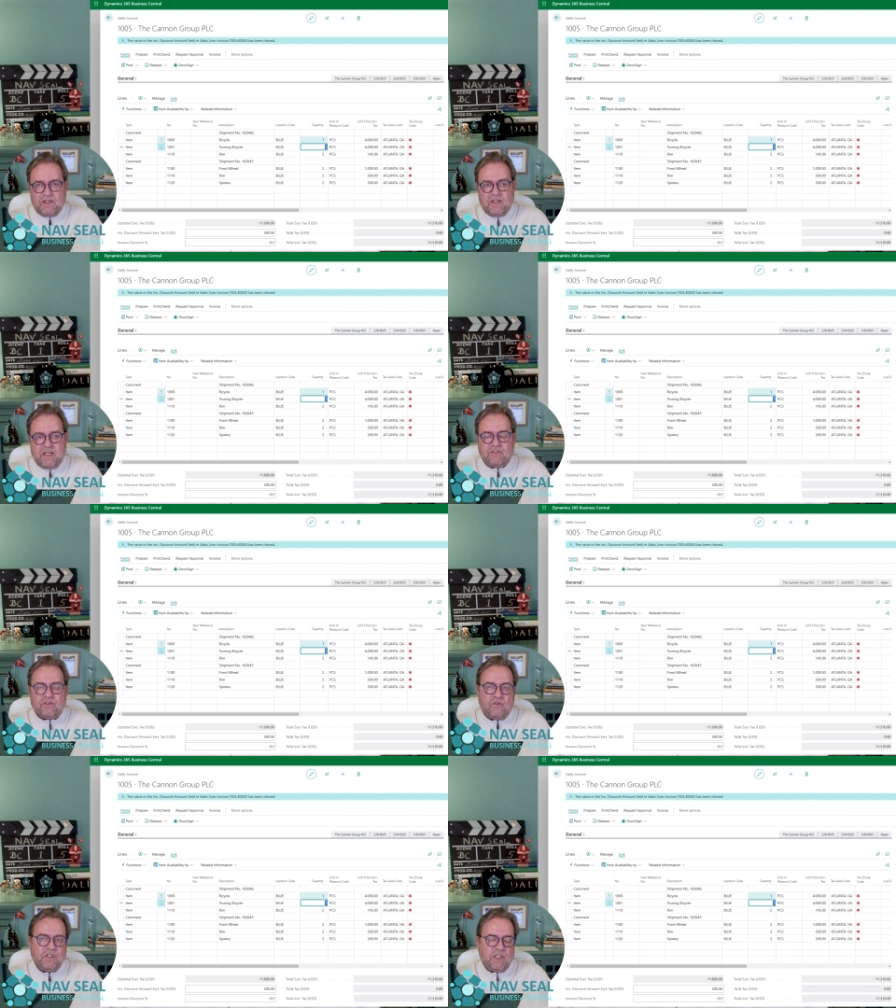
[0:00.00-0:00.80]
It's
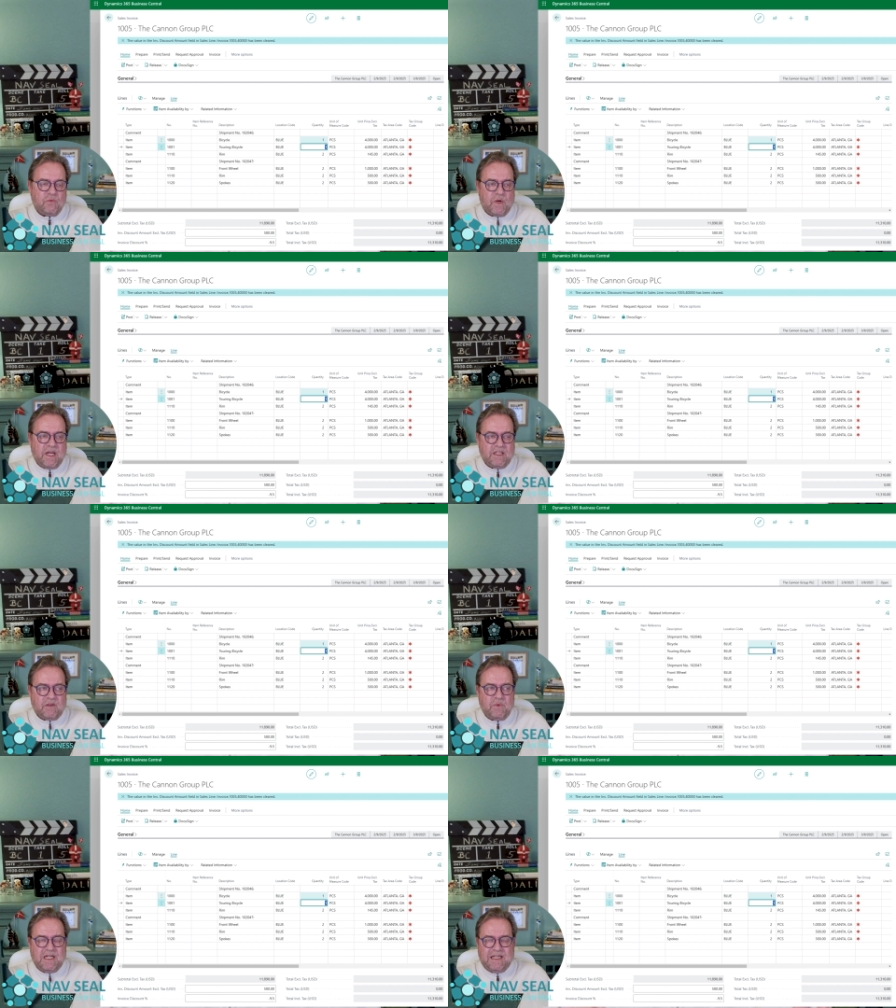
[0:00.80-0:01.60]
only the way that
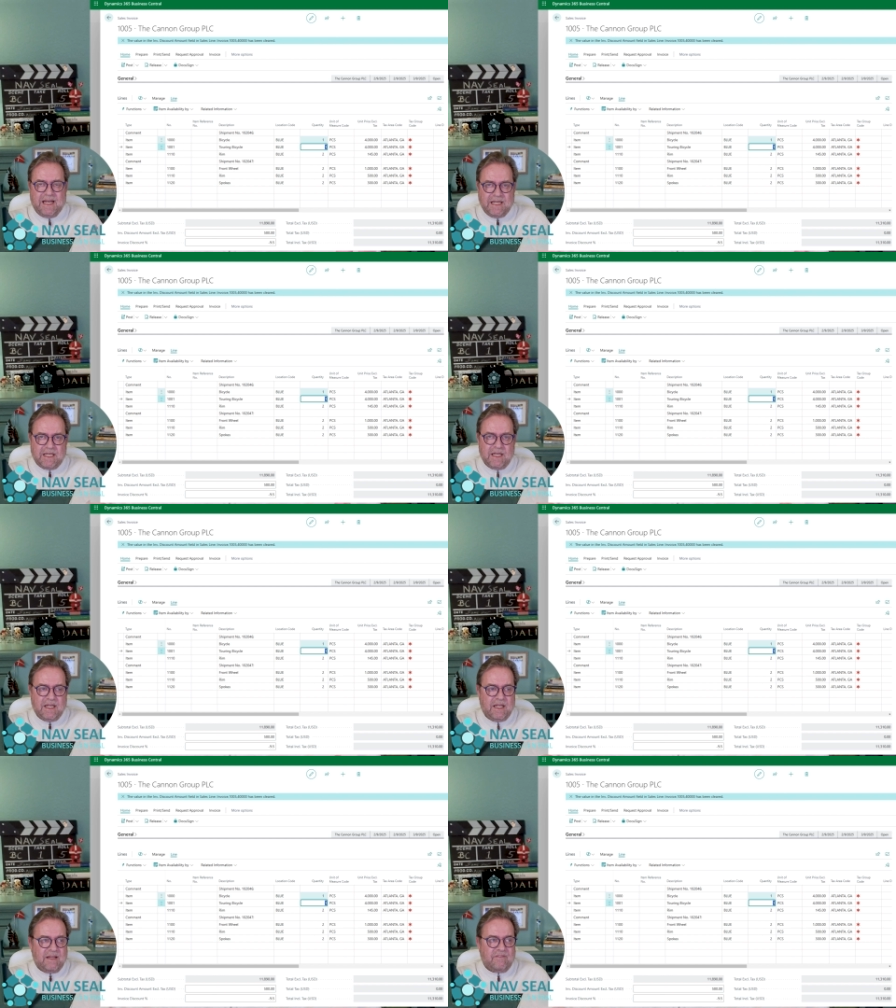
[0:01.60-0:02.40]
we link
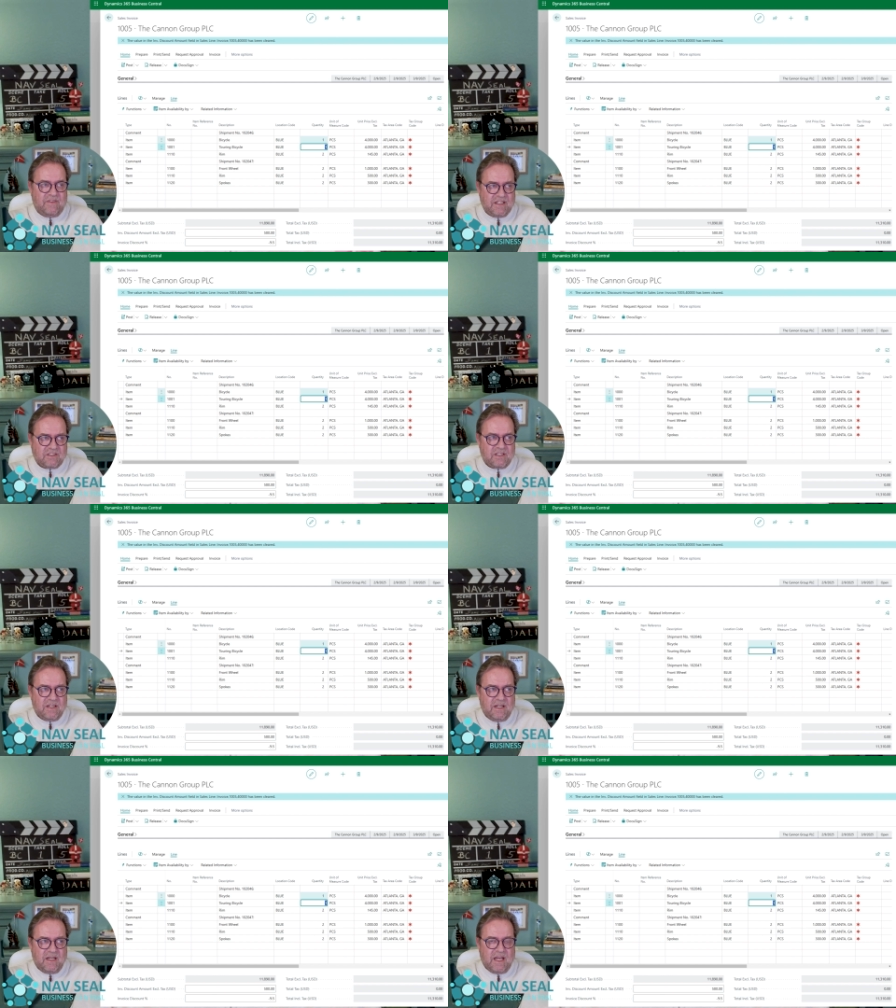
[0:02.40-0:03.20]
this
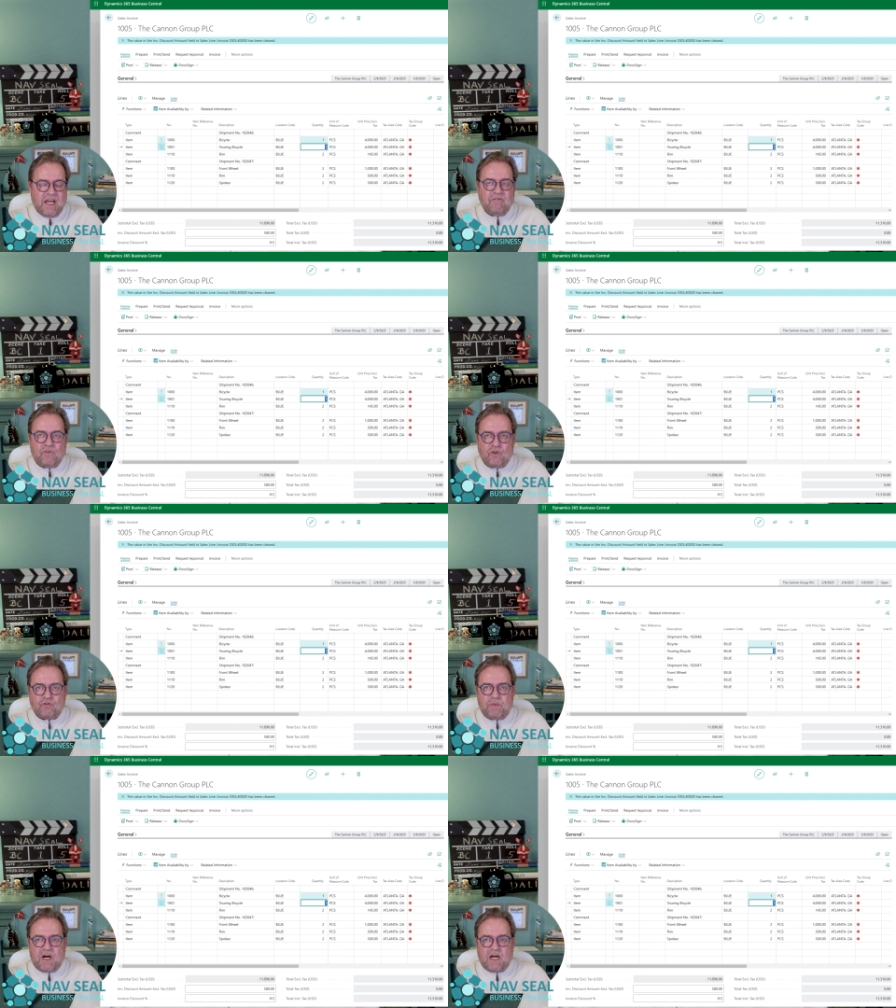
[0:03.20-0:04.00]
invoice
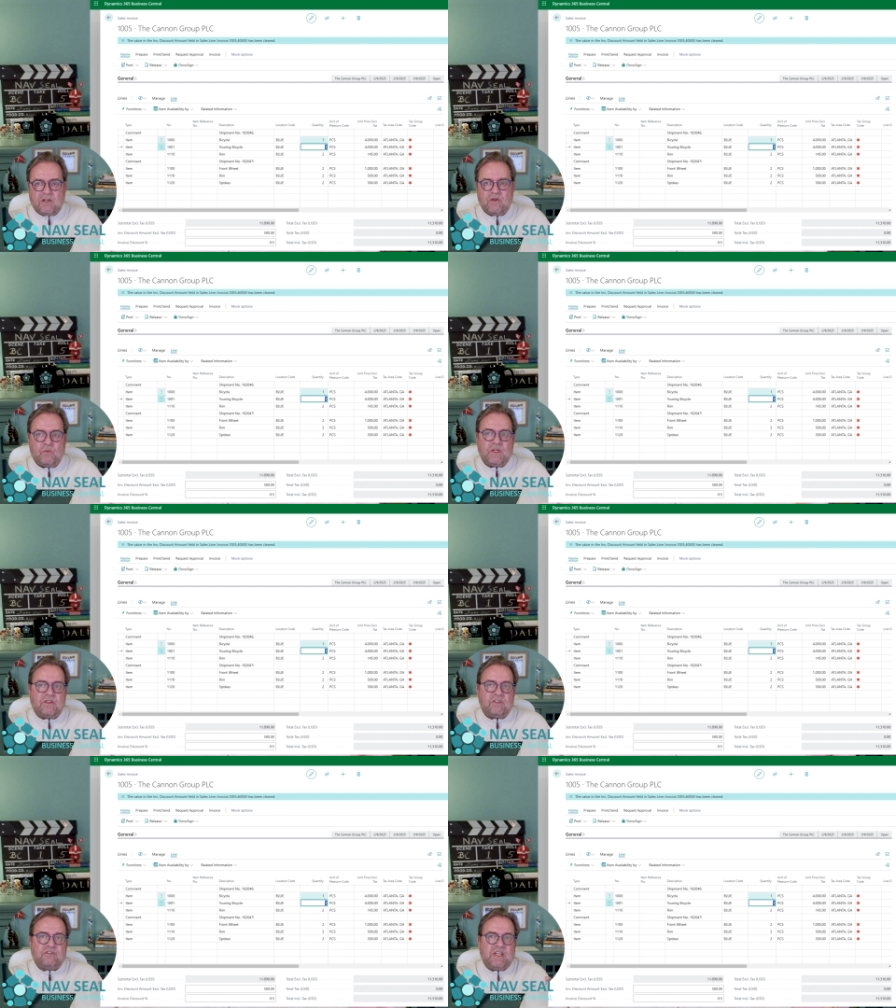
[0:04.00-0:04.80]
part with the
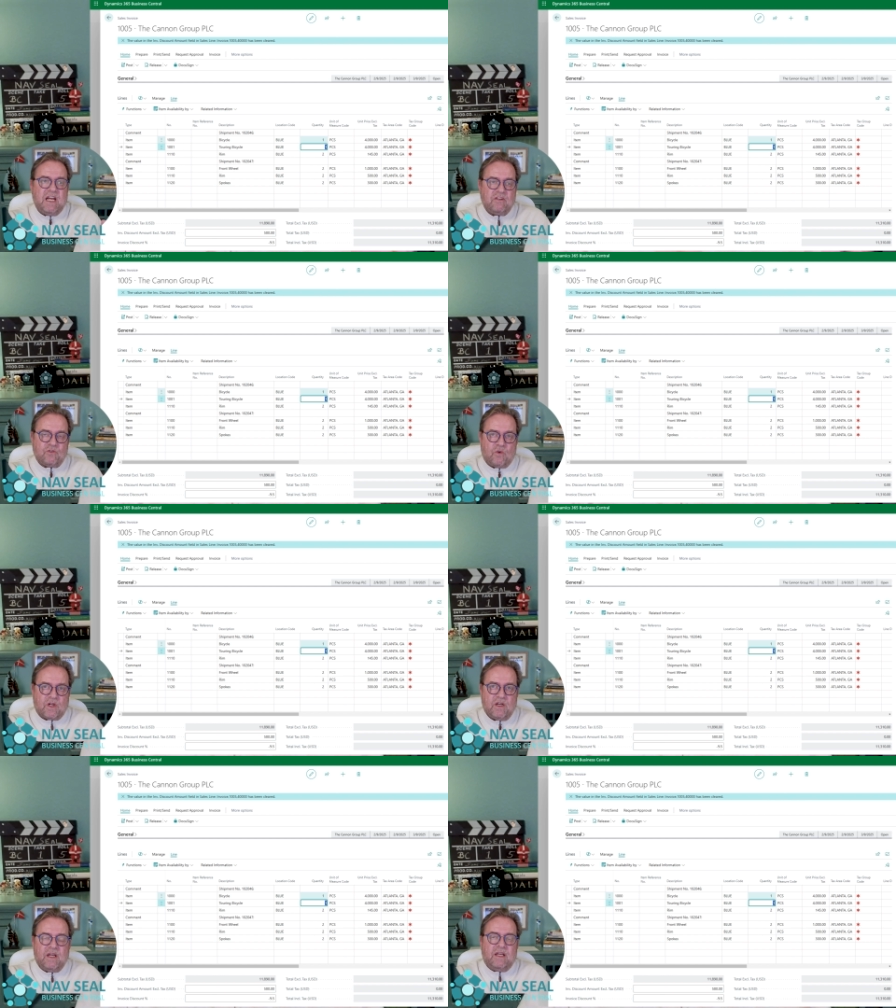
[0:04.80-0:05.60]
sales order
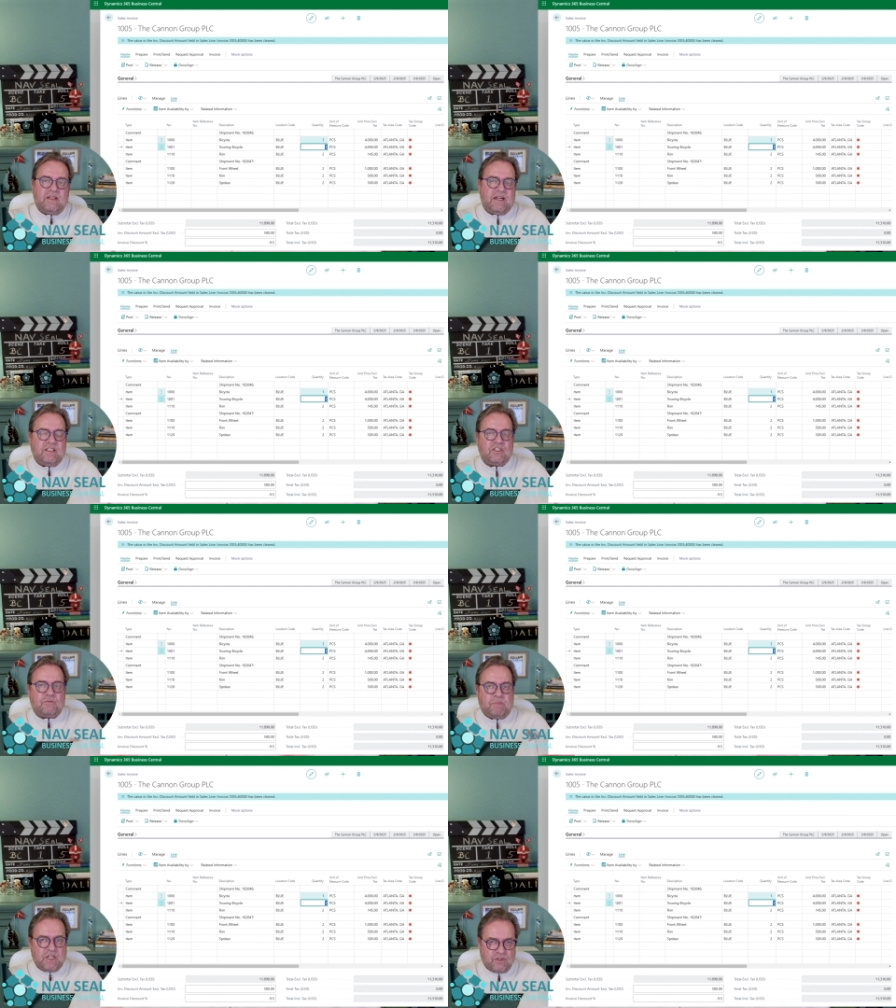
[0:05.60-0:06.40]
that is
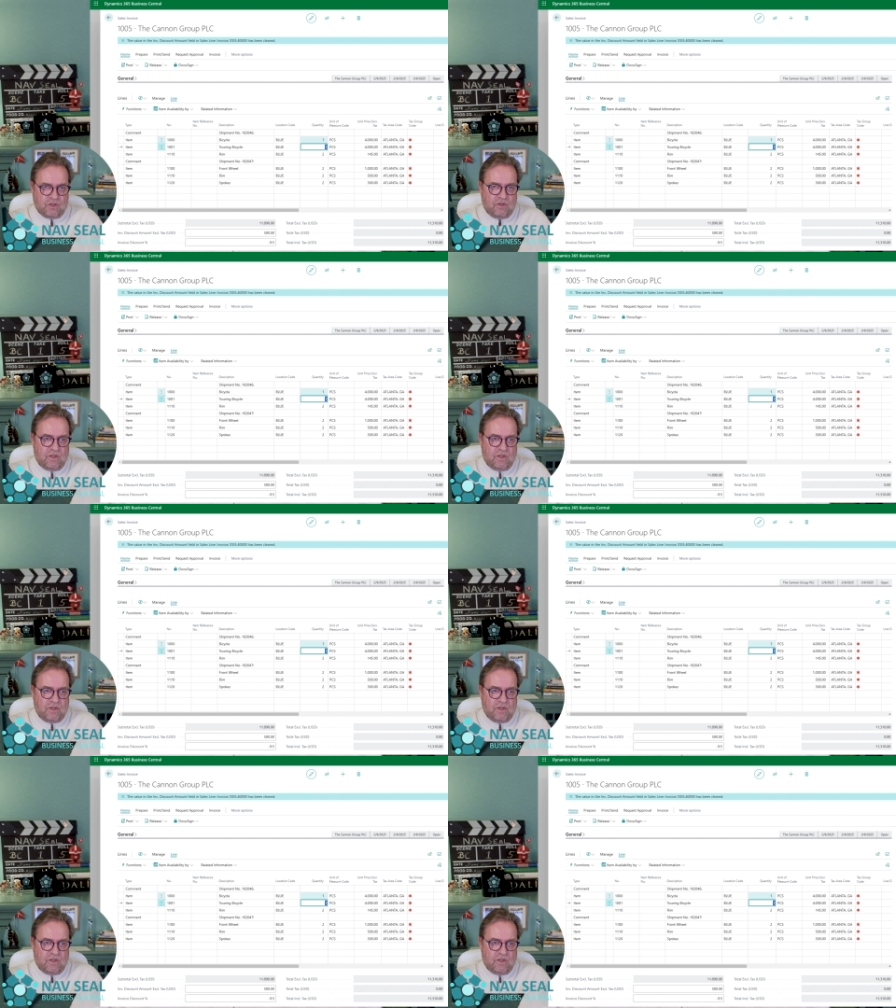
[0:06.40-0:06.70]
special.